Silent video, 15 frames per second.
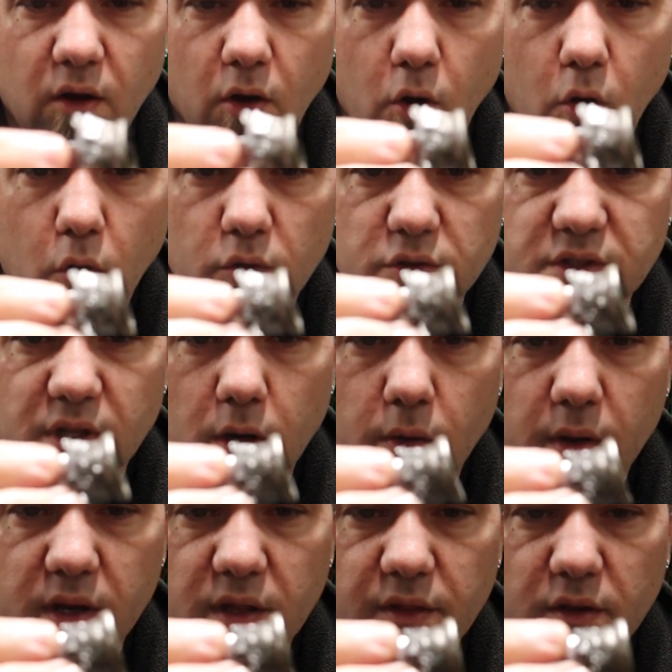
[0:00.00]
holes that are
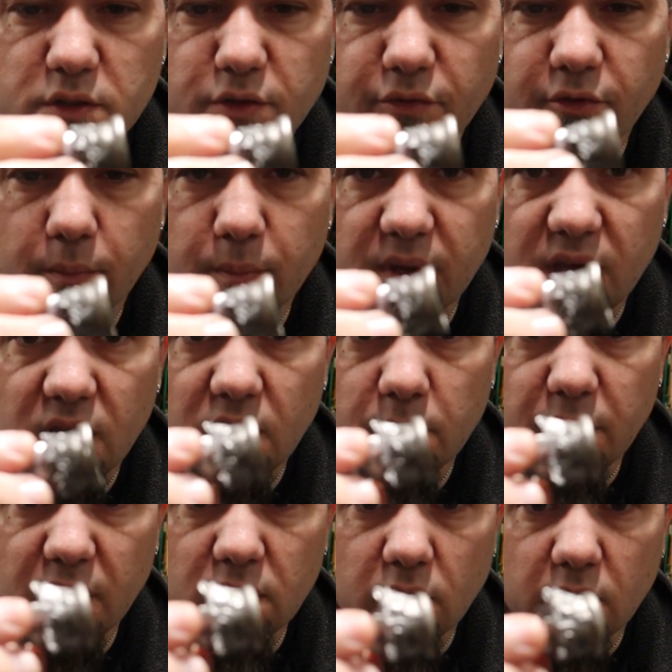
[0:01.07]
in it, those are from me
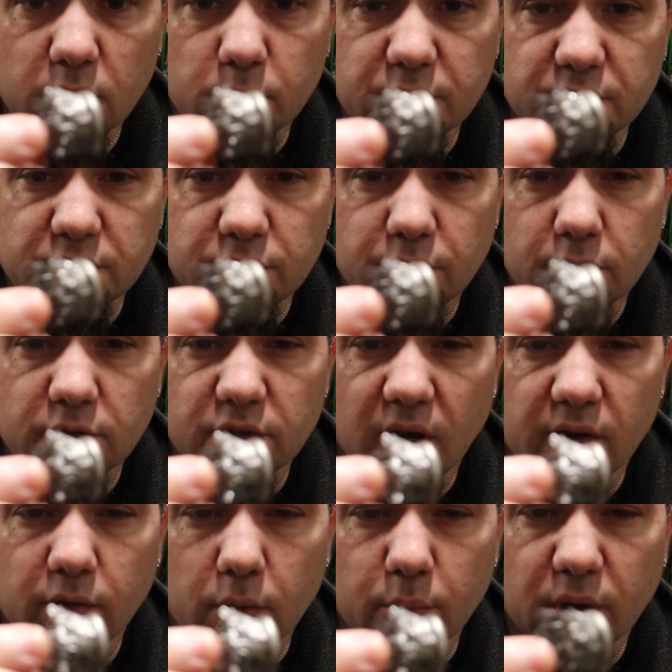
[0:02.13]
beating on it with this screwdriver.